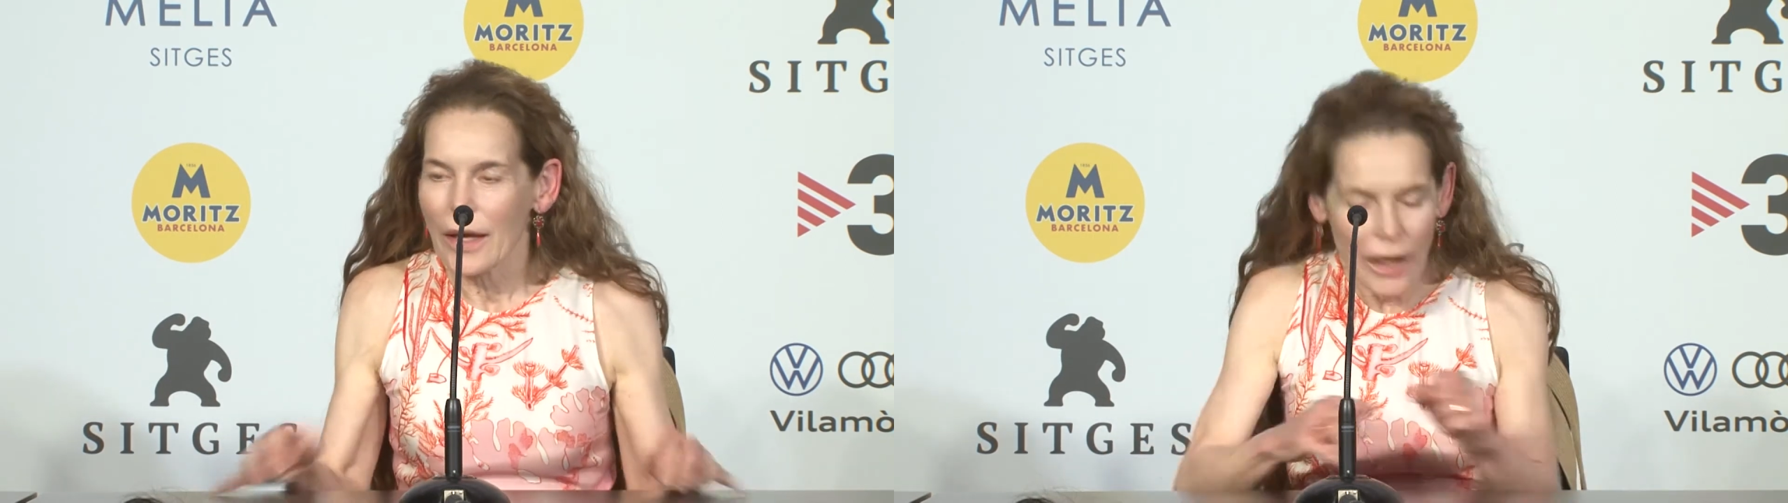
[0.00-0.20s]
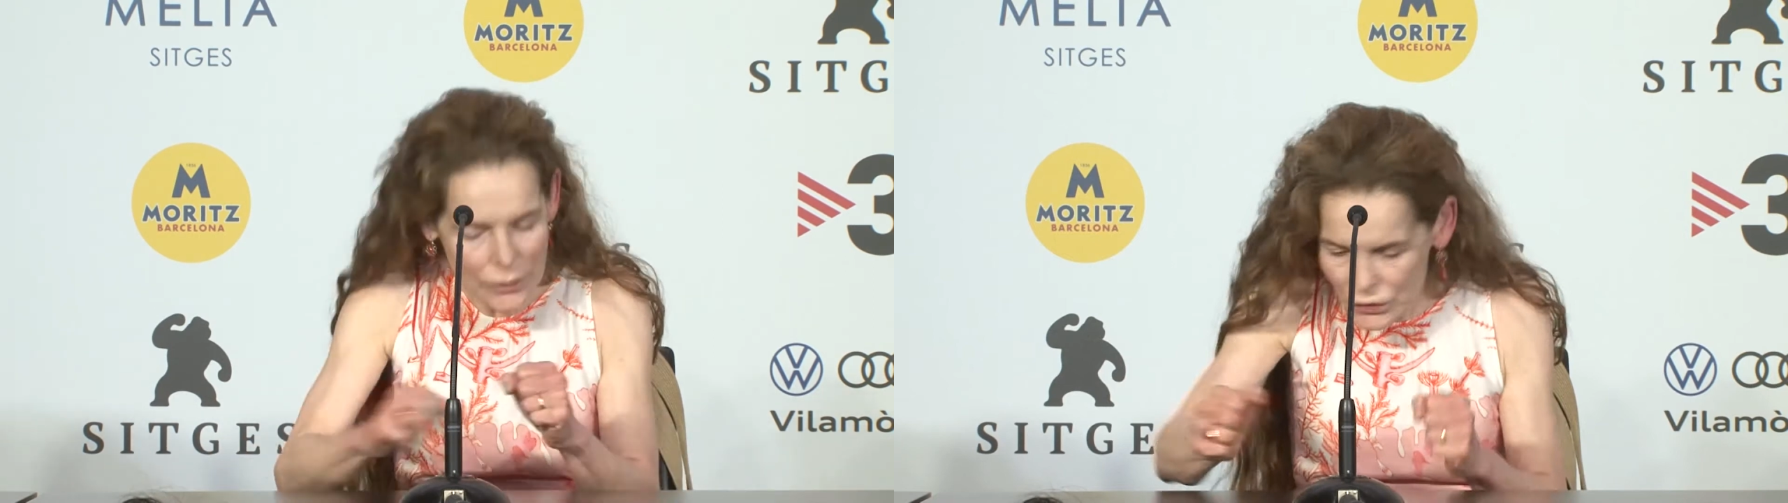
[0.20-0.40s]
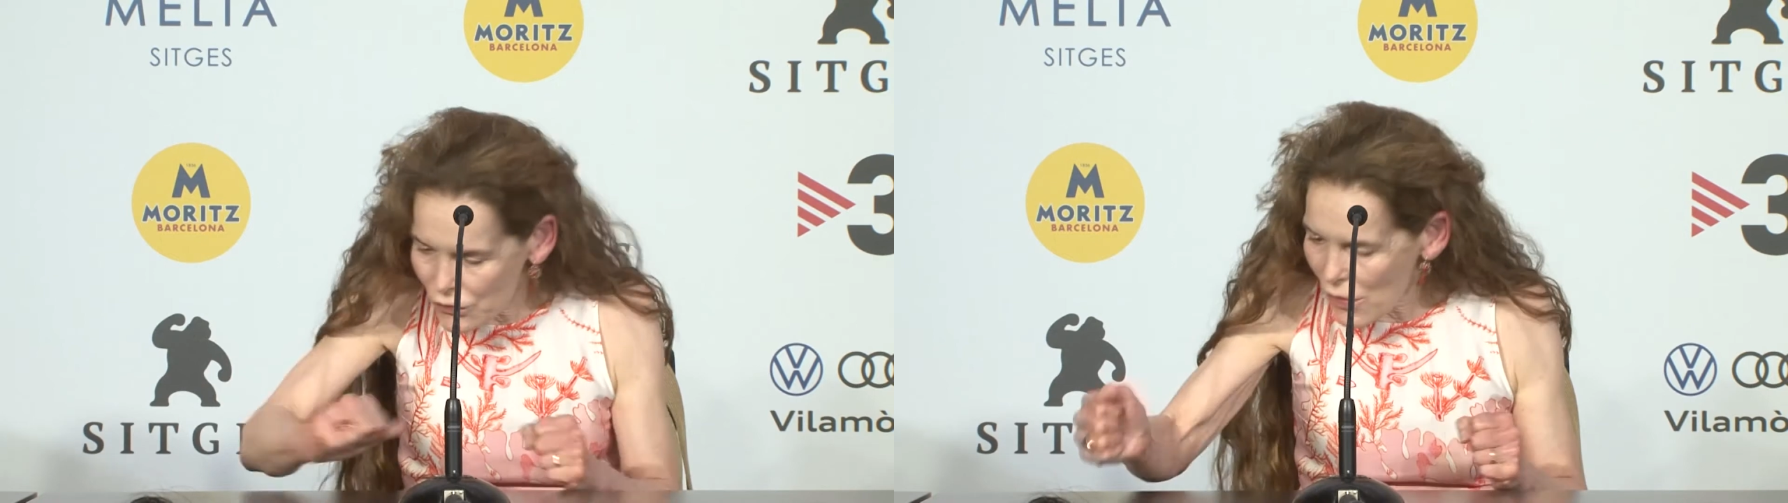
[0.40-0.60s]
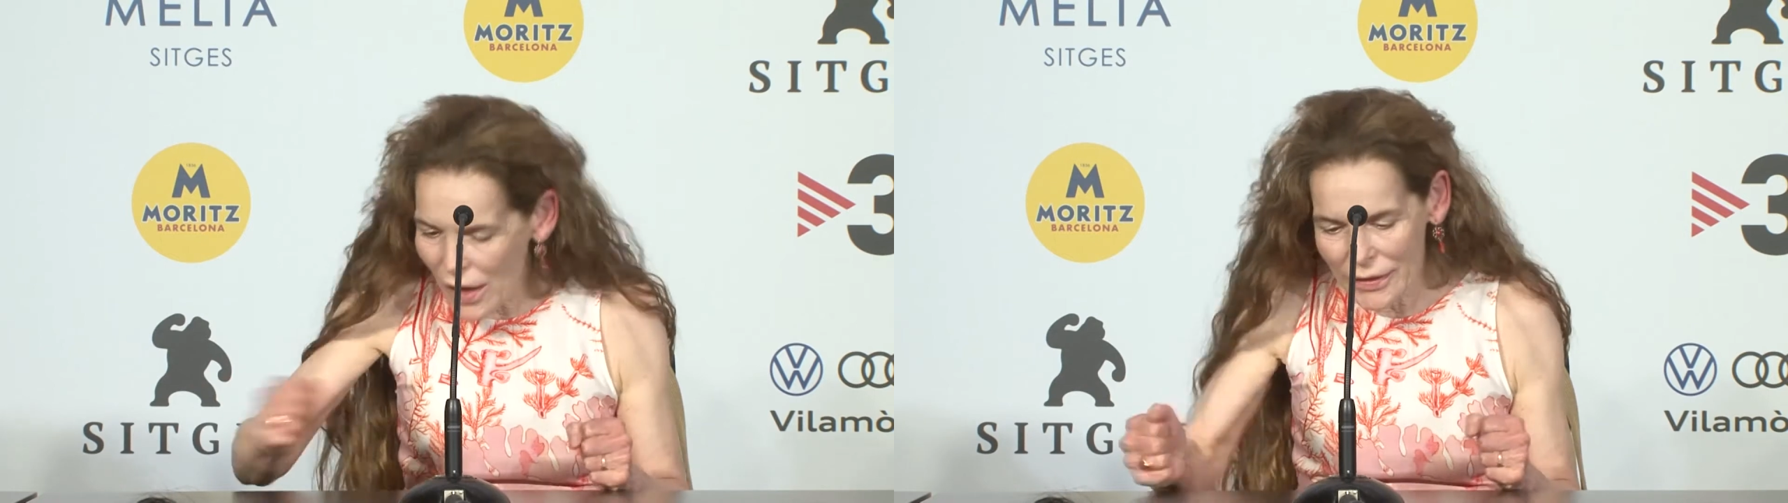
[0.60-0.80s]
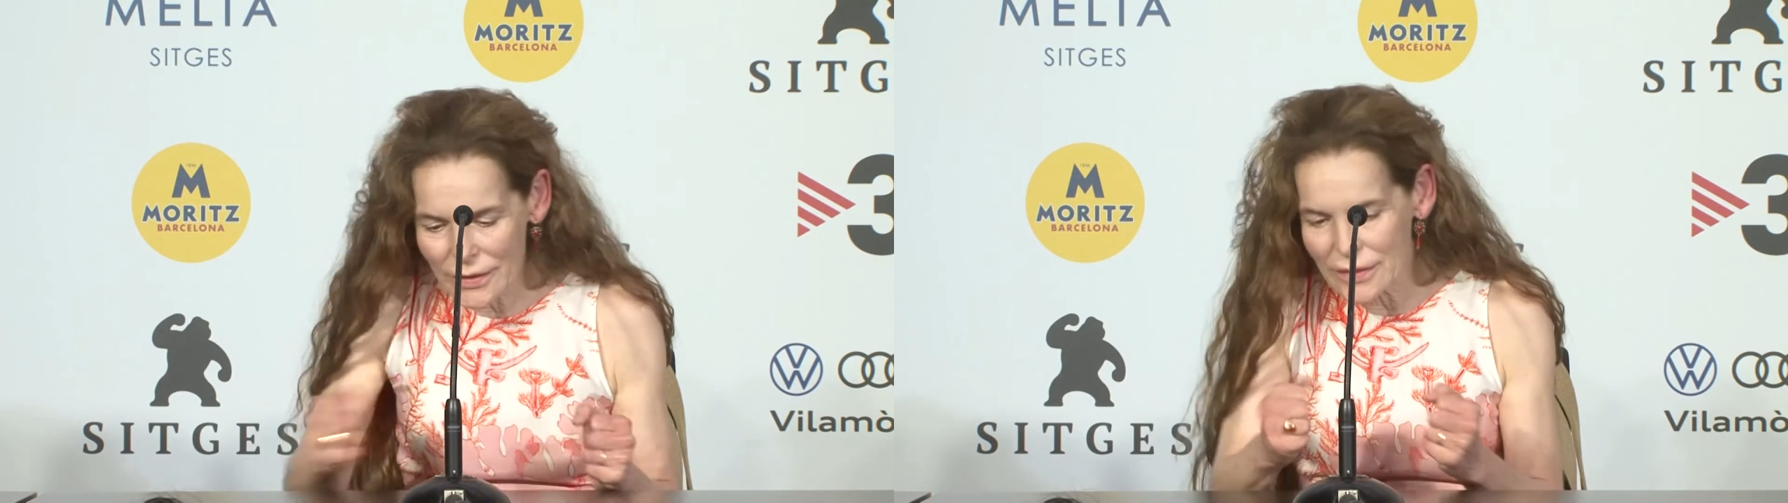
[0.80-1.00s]
I would
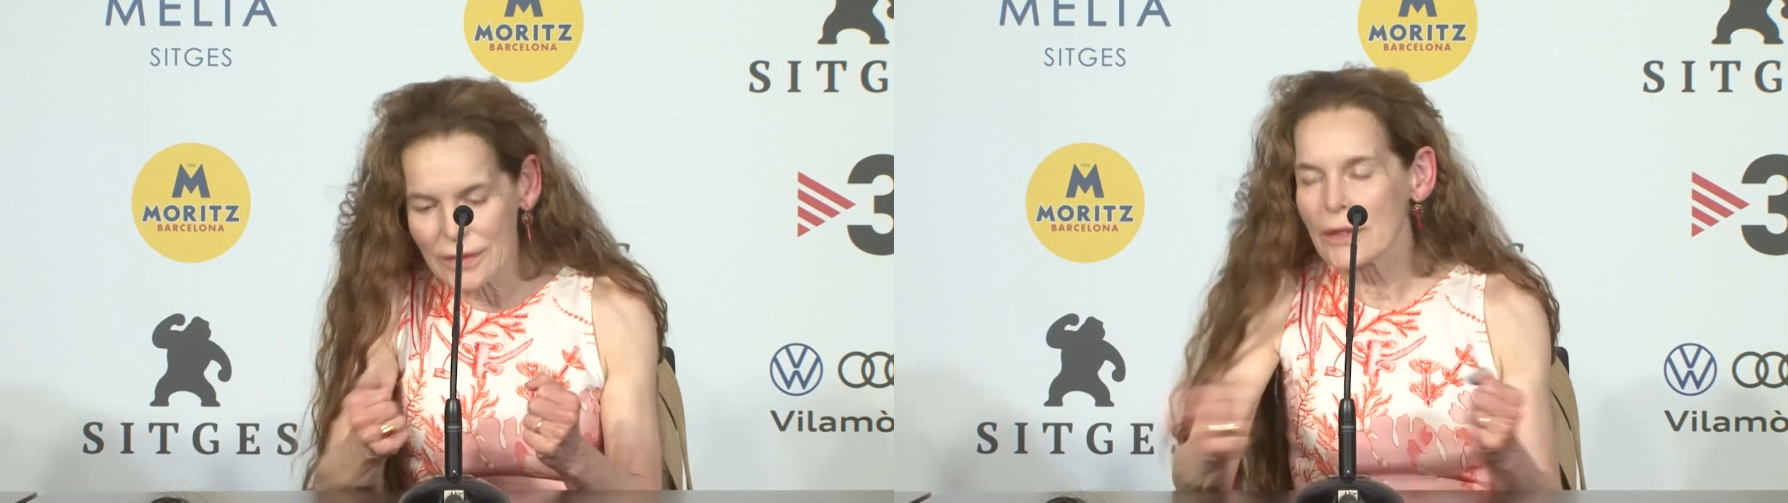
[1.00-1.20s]
write